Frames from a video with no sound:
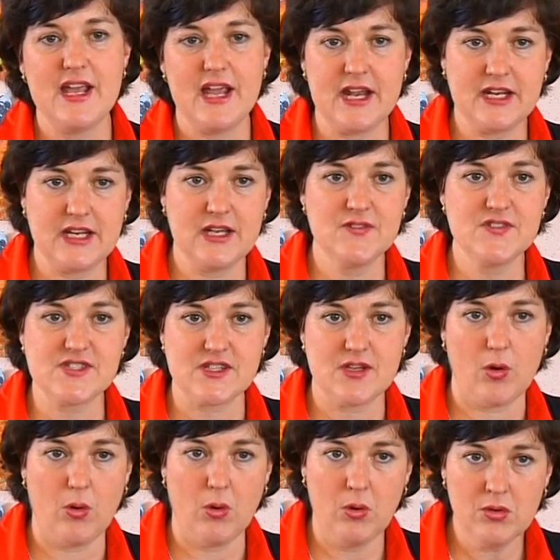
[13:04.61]
It gives
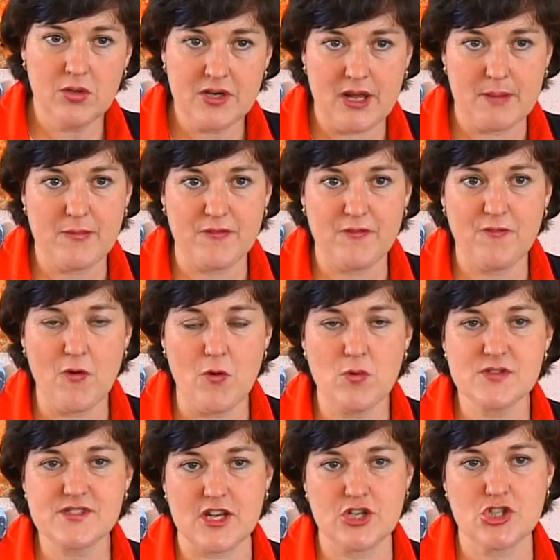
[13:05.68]
all the number
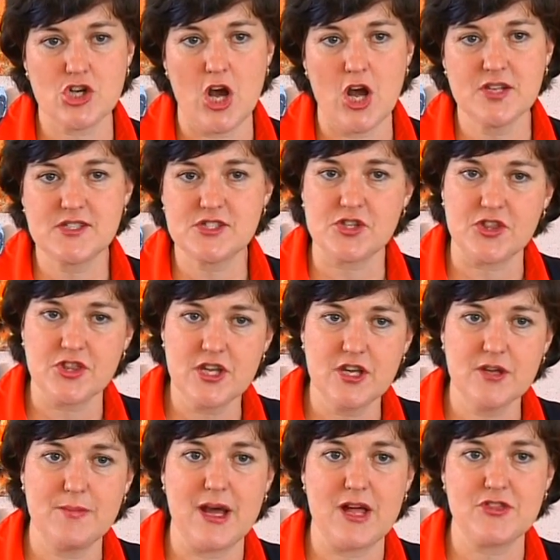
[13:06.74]
fours a chance to
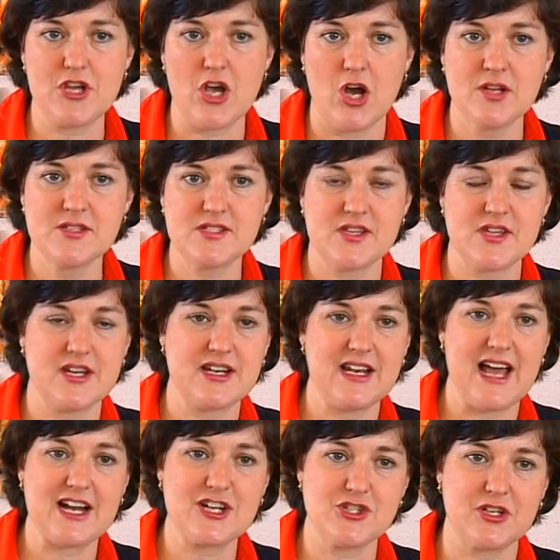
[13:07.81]
think about the answer they'd
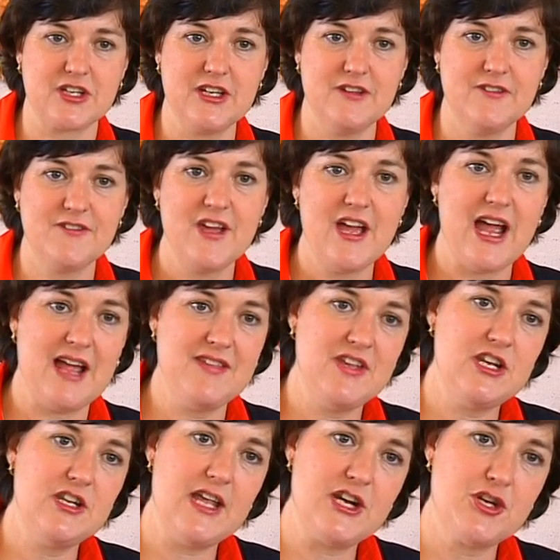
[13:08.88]
like to give, and
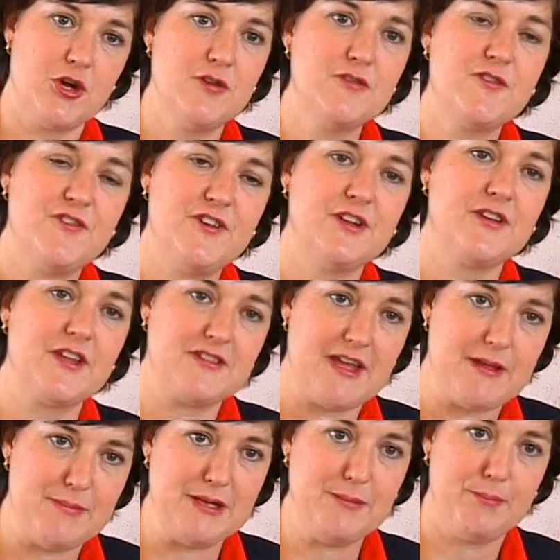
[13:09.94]
then they don't feel that
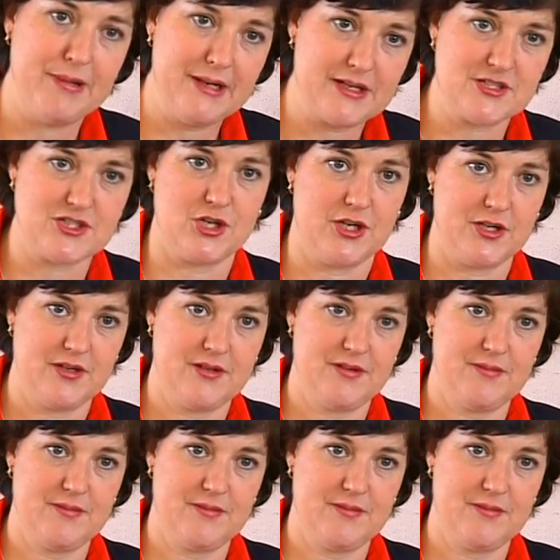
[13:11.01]
they're being picked on.